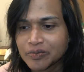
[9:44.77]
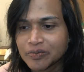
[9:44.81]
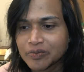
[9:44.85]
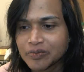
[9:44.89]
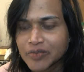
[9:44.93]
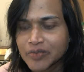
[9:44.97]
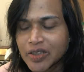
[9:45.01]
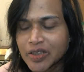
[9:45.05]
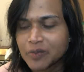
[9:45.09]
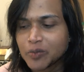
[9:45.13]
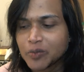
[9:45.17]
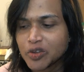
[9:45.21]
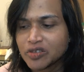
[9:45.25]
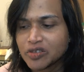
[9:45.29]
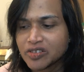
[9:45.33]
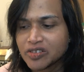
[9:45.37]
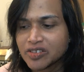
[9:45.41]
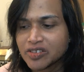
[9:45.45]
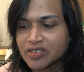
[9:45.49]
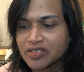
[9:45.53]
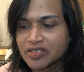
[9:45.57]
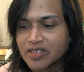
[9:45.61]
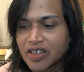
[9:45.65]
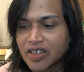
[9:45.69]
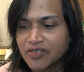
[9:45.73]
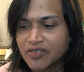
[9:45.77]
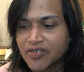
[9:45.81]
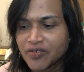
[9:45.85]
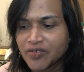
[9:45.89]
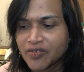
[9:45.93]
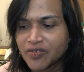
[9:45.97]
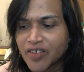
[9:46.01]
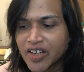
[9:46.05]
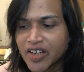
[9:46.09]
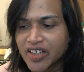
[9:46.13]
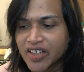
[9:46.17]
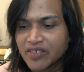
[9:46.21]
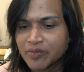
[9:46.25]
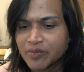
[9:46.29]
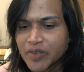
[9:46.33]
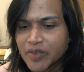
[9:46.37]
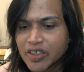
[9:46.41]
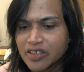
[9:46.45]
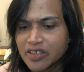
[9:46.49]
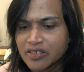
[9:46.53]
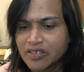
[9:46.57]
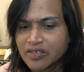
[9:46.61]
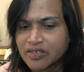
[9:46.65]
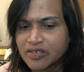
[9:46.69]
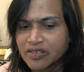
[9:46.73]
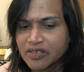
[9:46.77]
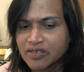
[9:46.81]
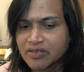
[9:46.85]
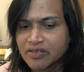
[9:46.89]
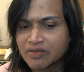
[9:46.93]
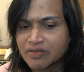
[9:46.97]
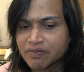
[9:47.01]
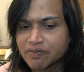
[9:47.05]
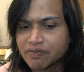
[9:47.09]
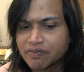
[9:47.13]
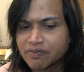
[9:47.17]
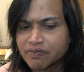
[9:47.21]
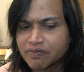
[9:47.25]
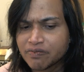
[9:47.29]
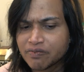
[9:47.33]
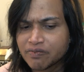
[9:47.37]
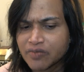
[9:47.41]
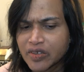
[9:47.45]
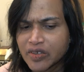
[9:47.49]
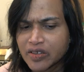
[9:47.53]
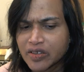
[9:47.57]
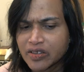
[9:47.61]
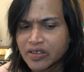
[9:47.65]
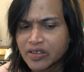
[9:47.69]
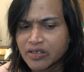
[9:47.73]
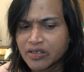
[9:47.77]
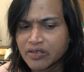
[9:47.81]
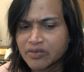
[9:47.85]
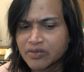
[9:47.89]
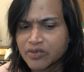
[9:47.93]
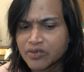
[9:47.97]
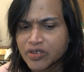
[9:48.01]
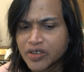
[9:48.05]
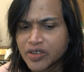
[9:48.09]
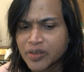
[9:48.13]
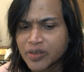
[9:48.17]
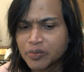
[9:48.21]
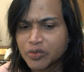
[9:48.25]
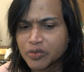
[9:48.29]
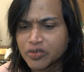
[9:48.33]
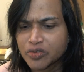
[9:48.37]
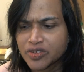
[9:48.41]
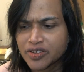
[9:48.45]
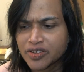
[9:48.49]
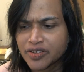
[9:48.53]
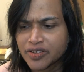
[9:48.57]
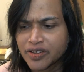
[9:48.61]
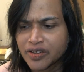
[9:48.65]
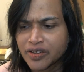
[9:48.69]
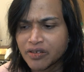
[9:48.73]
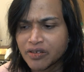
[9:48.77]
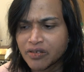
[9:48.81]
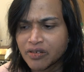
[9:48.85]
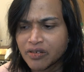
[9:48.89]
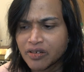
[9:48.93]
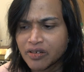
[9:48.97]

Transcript: I'll post this after 5, because, I don't know, should I post it now?